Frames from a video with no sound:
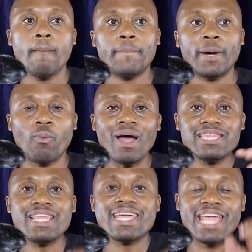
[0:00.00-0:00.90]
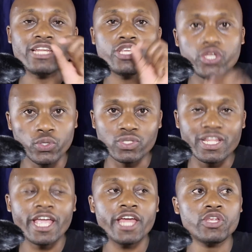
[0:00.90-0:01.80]
But what they can use
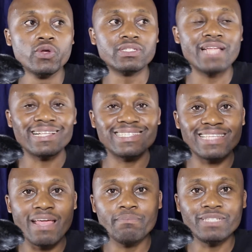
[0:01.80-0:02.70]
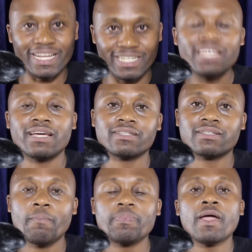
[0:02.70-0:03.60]
that same tactics.
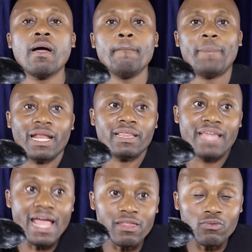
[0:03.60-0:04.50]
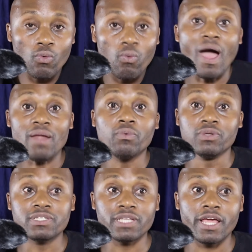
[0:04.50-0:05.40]
But then one will
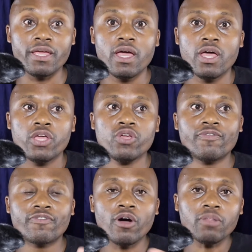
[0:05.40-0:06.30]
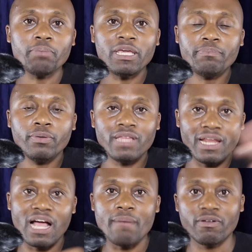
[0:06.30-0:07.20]
say, you've got people that
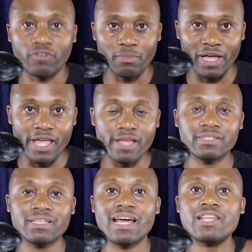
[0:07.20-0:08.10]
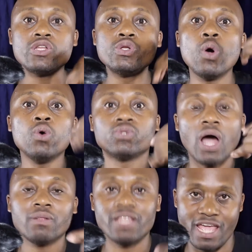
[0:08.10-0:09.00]
are coming from the ANC that know
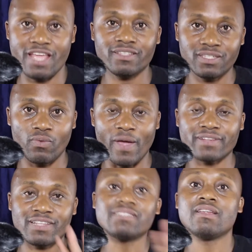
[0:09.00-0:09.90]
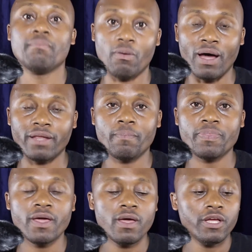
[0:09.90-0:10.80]
how the ANC works. That's number one.
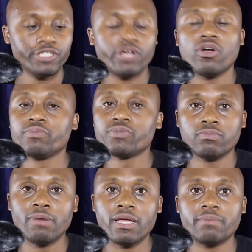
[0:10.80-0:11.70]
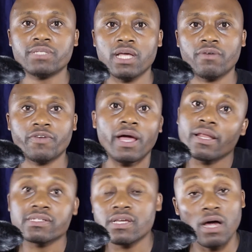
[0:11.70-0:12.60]
Jacob Zuma himself, he
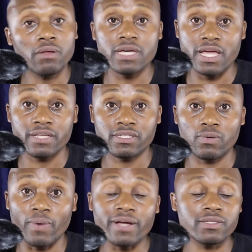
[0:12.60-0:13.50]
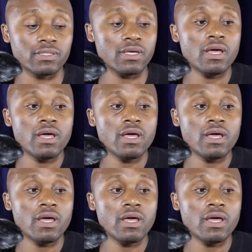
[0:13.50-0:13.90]
understands how the ANC works.